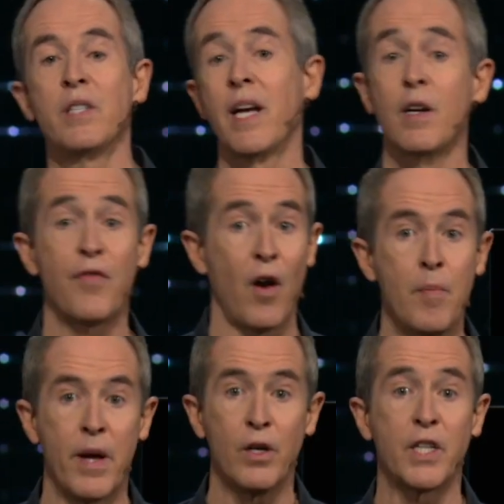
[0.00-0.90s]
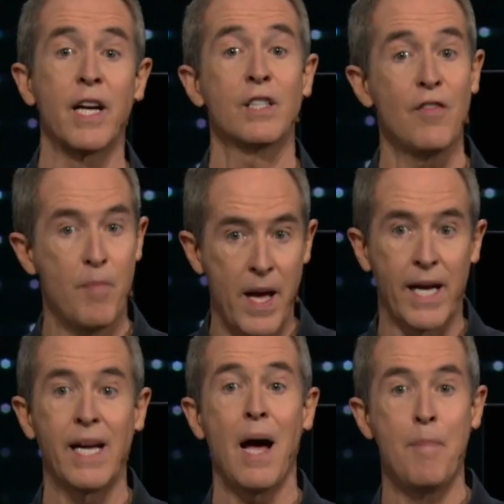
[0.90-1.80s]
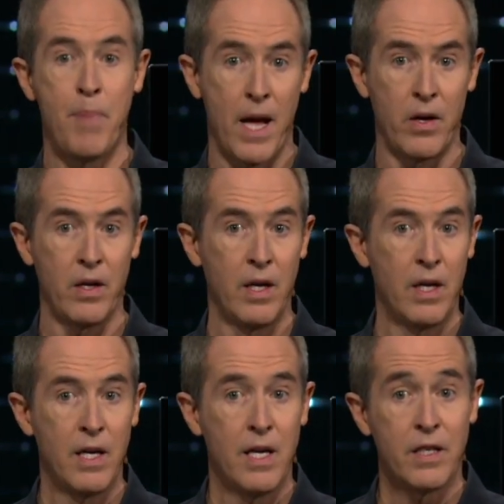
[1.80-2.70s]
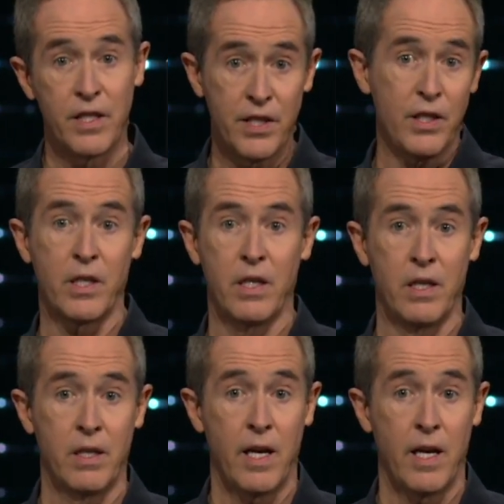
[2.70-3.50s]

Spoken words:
stand a far better chance of making a better decision.